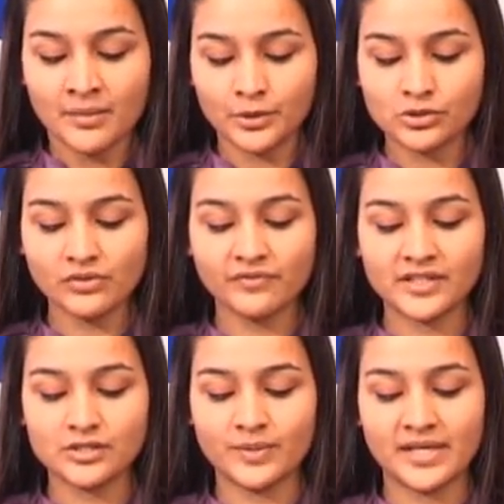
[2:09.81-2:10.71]
Mutual
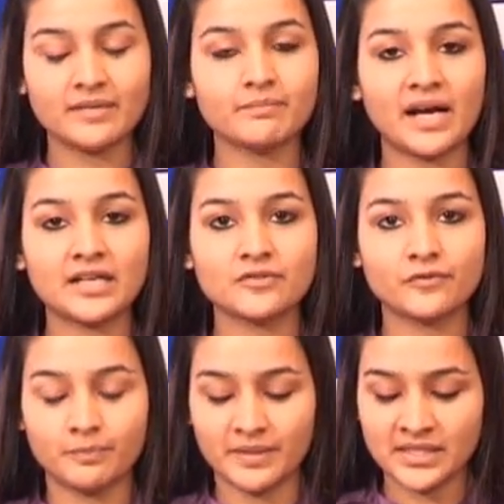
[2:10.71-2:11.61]
funds were net buyers
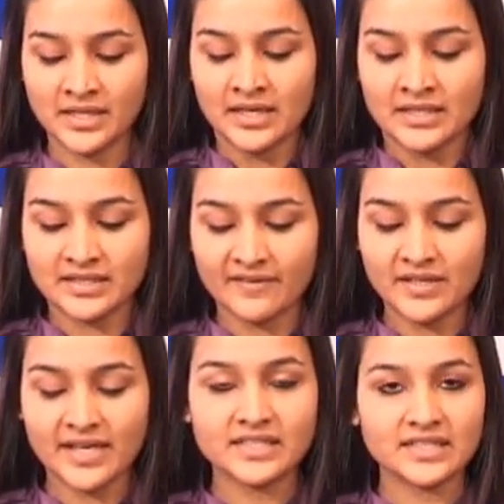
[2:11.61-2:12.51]
of Rs
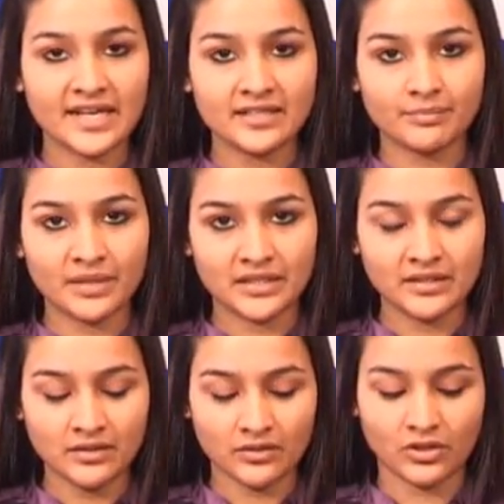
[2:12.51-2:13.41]
798
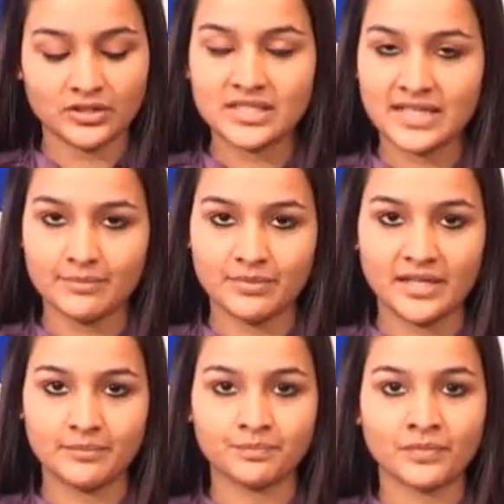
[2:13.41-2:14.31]
million on the same
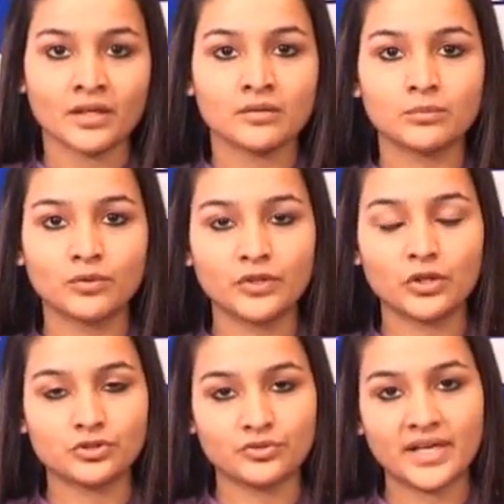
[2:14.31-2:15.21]
day.
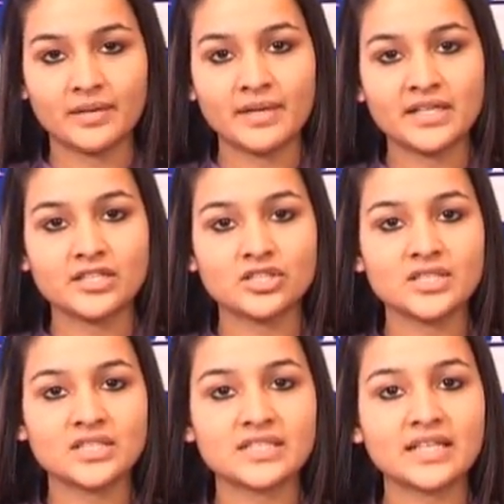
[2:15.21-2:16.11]
Moving on to
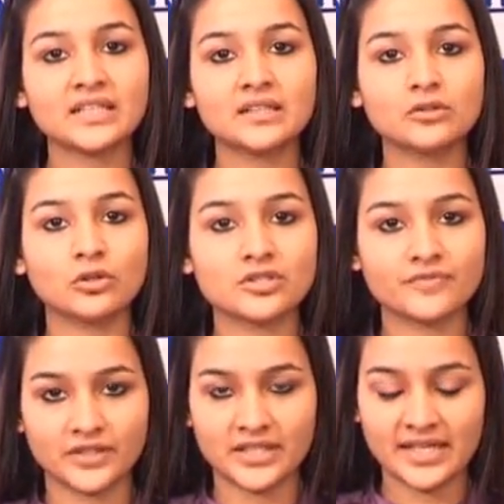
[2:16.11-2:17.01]
recommendations, the technical calls
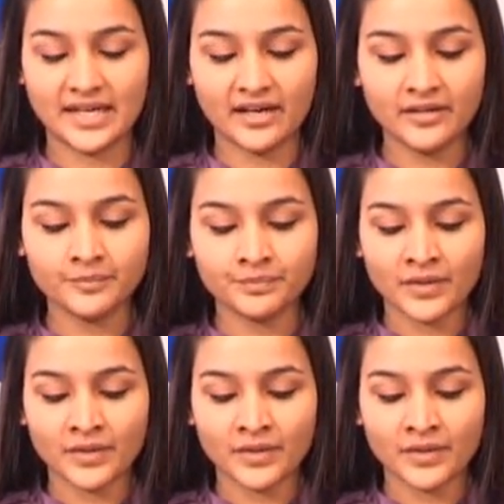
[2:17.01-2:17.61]
for the day are: